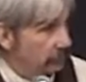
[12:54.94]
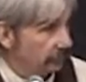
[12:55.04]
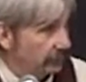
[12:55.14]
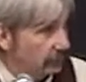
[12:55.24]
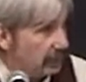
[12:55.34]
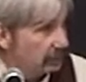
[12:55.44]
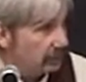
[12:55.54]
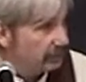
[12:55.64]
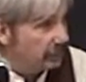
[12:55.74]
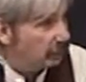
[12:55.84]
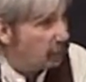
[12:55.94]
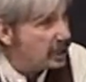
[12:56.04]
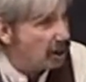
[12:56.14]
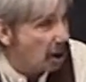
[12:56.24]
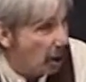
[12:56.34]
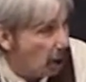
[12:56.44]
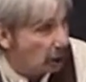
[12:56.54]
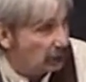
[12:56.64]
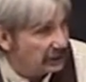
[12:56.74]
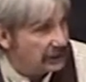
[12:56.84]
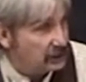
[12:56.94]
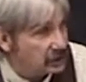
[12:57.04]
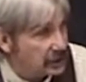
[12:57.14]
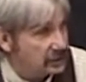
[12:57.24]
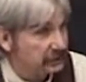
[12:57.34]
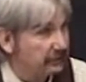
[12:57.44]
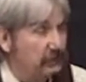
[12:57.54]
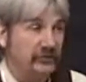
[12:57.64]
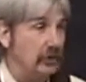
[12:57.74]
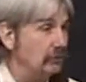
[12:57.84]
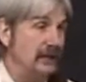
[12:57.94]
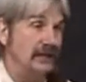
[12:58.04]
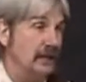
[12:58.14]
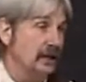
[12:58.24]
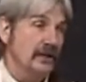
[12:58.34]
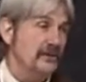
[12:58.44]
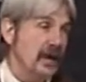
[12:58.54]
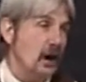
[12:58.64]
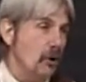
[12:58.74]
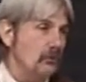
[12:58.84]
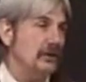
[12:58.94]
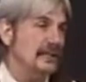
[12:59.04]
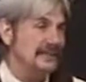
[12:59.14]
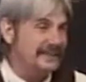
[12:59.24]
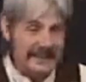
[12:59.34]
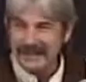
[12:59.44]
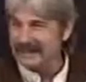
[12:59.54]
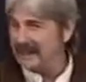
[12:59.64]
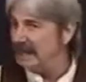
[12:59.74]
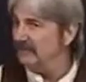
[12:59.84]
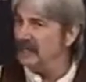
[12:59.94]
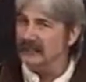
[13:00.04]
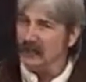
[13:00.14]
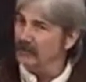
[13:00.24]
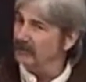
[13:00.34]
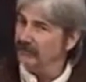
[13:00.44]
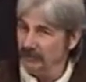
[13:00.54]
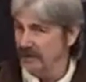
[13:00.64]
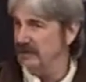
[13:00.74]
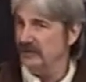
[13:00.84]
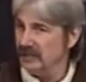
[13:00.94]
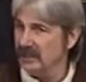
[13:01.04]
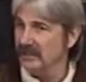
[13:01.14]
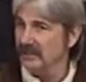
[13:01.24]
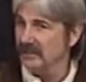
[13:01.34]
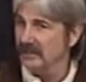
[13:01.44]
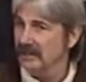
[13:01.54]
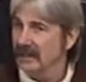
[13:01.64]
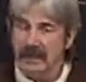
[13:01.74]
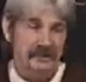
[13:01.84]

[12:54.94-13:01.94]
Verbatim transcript: Does anybody agree with that? We all need Jesus. Folks, the only, the only thing that I've got going for me is Jesus.